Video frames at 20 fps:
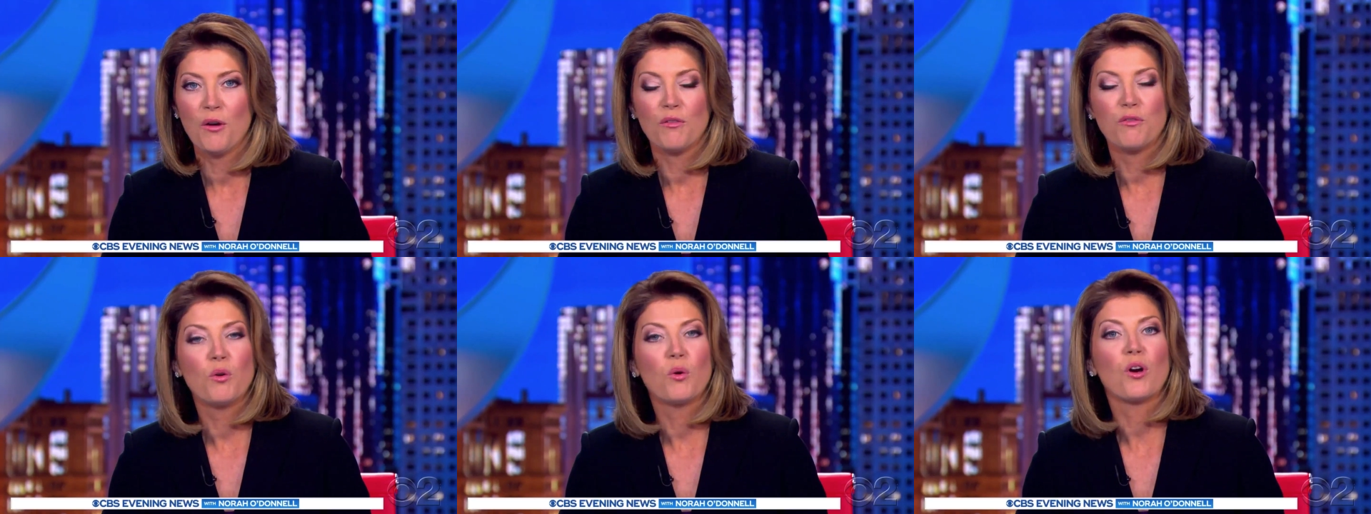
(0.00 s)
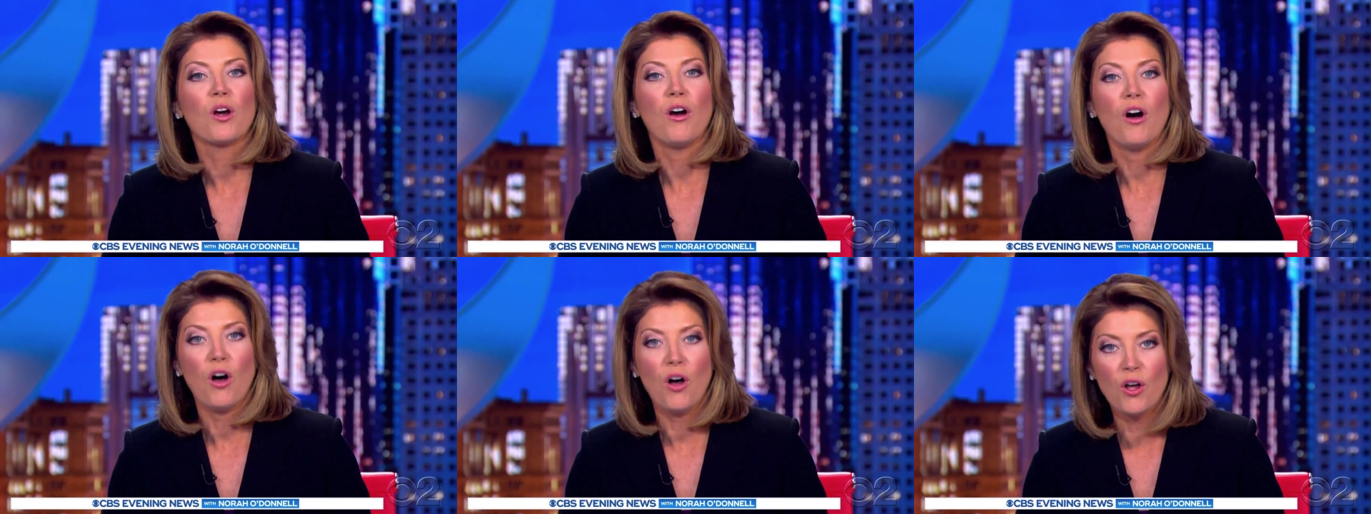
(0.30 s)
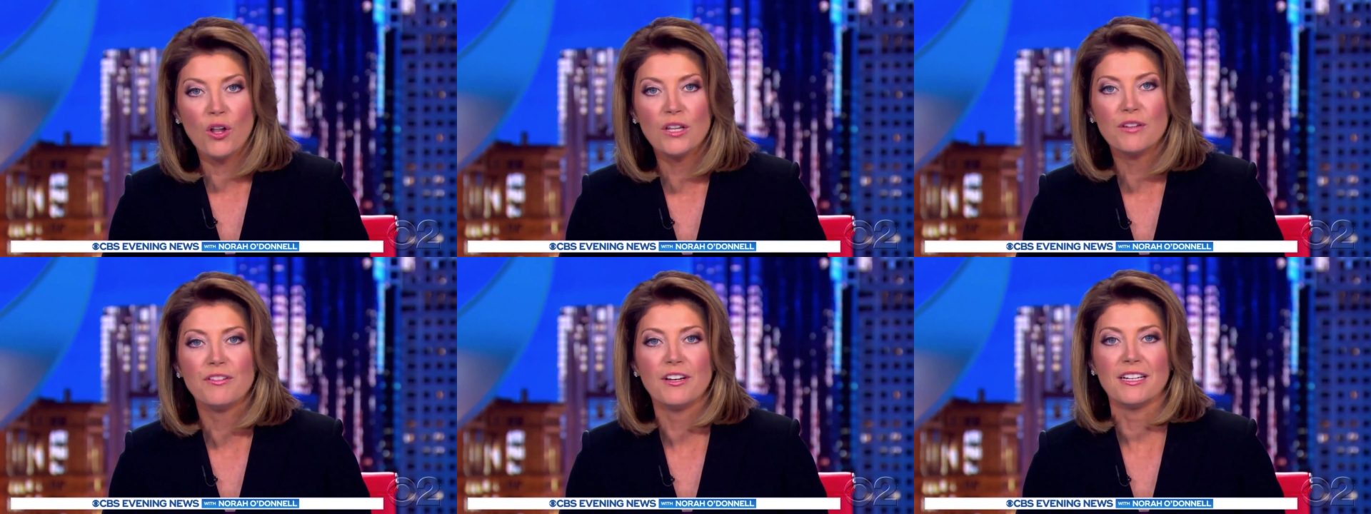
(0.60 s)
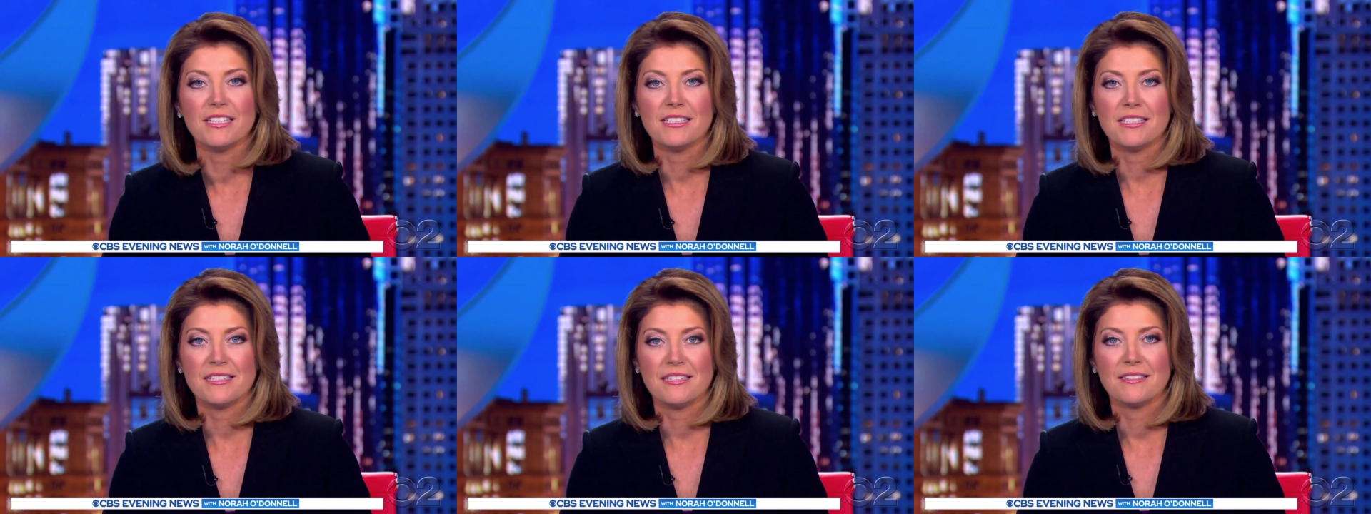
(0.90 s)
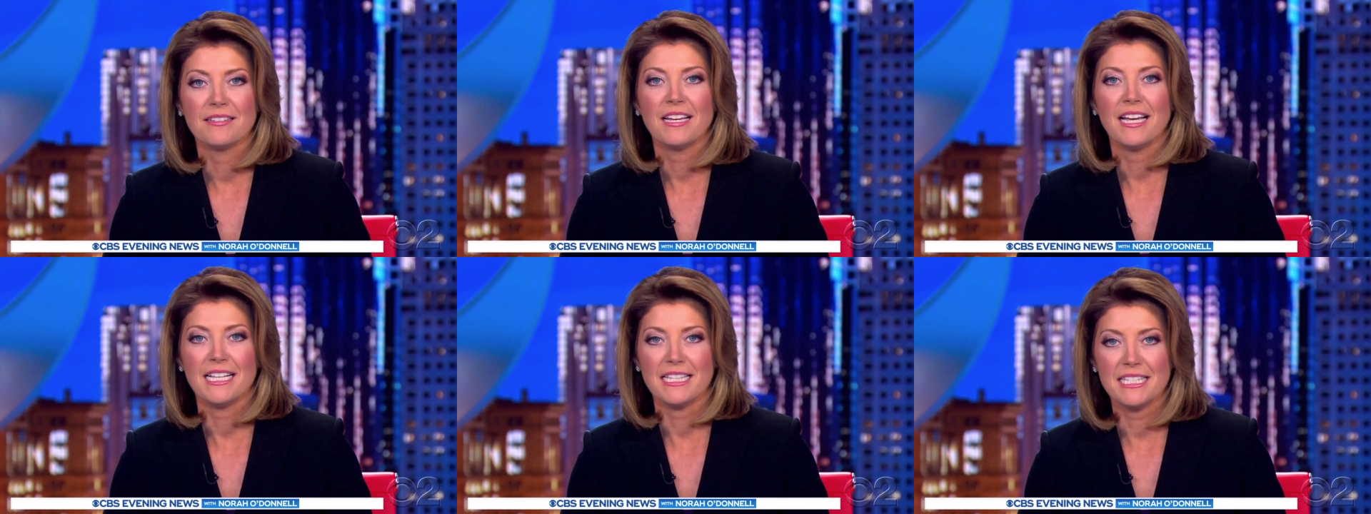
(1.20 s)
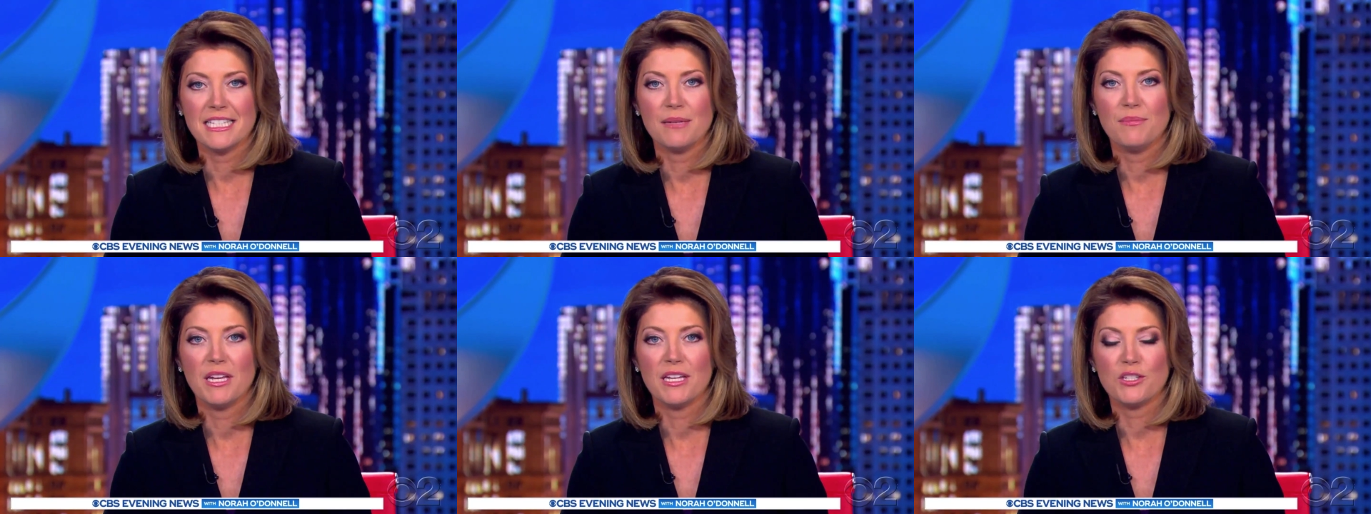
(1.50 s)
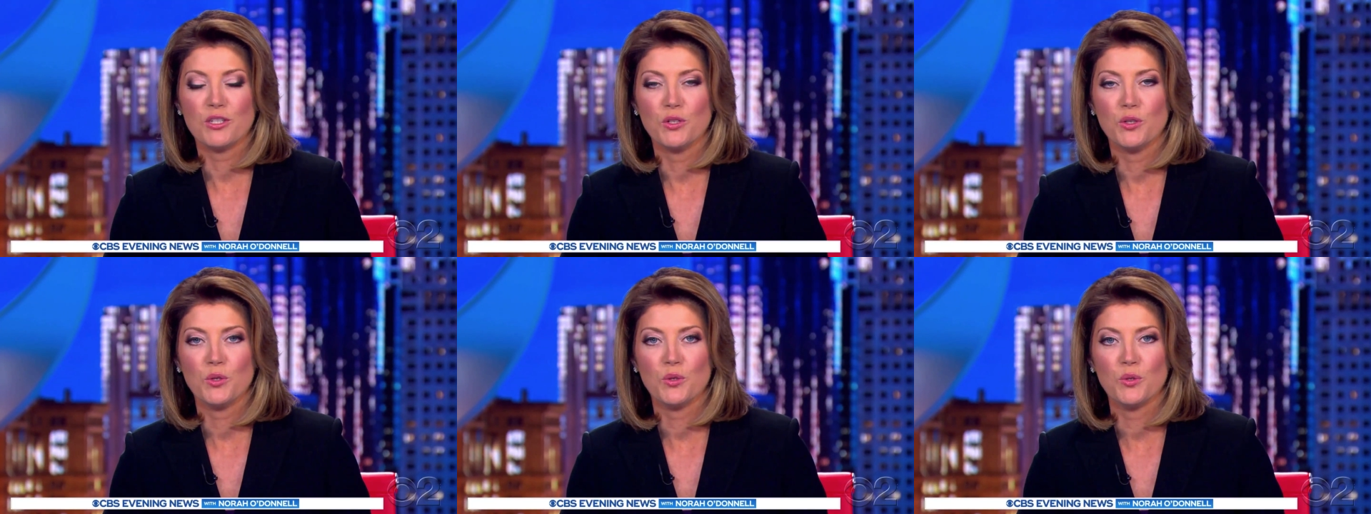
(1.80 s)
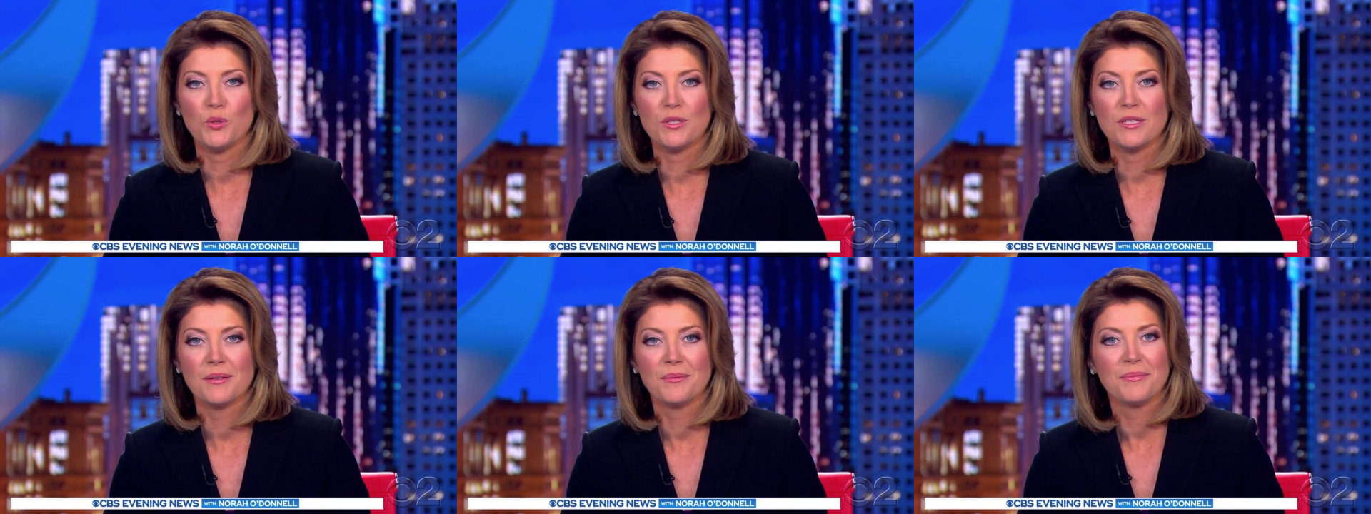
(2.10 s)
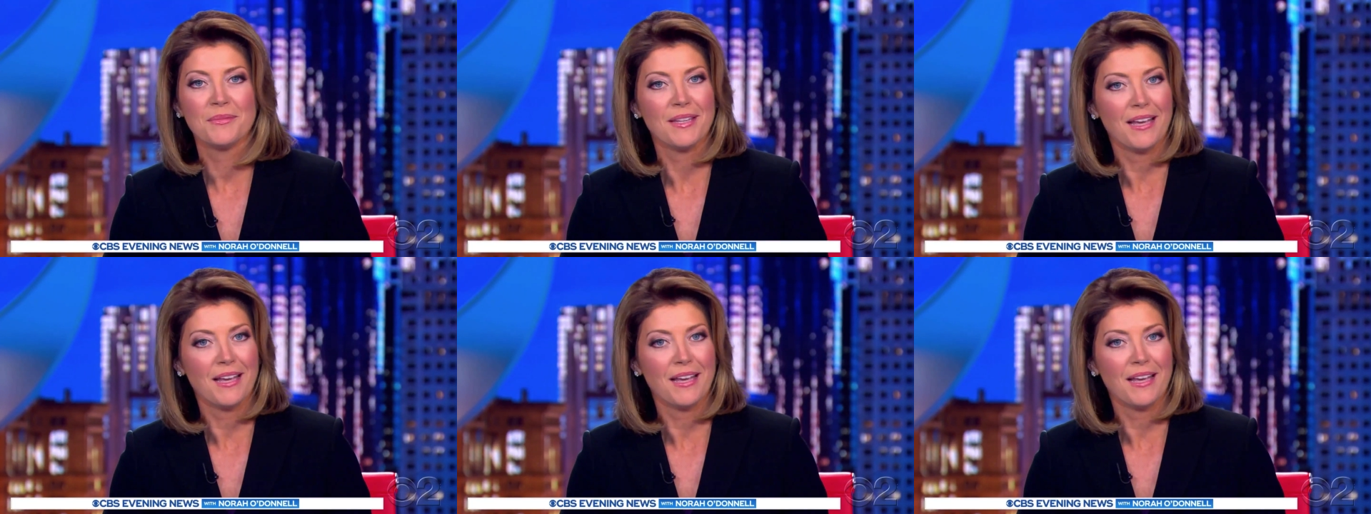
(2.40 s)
For all of us at CBS News,